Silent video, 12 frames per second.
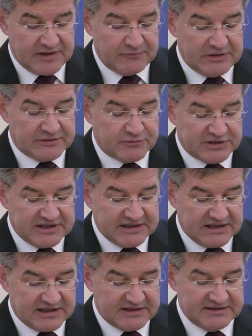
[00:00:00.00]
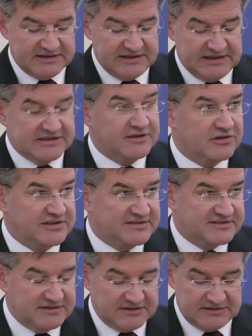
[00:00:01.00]
We are working hard in the
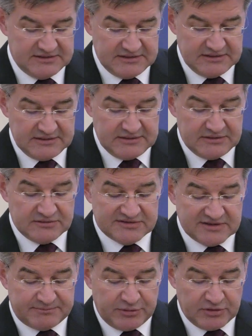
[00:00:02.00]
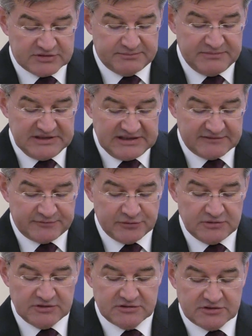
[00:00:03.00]
OSCE to support
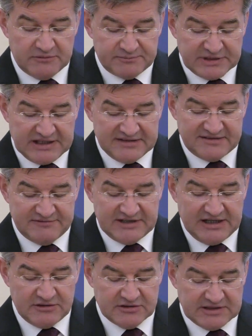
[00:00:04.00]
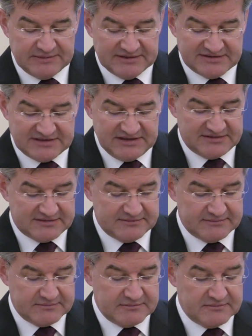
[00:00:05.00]
meaningful, comprehensive dialogue among states,
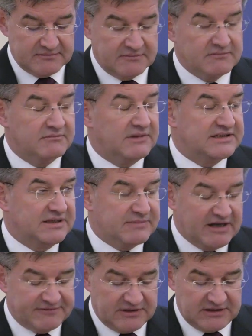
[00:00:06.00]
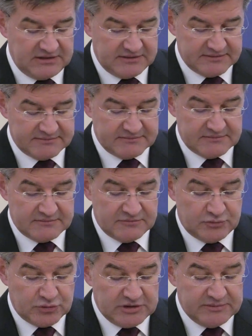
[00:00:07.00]
but above all,
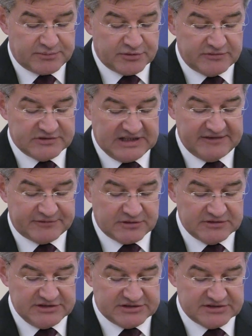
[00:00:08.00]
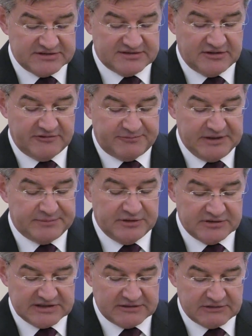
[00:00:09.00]
to improve the life conditions of
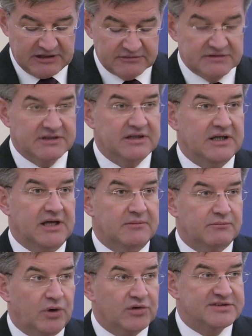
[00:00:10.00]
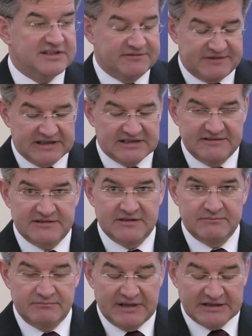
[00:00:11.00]
people on the ground most affected
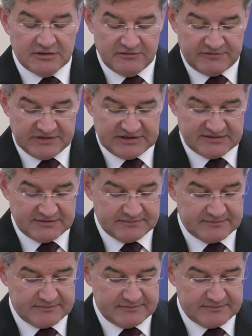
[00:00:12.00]
by conflicts.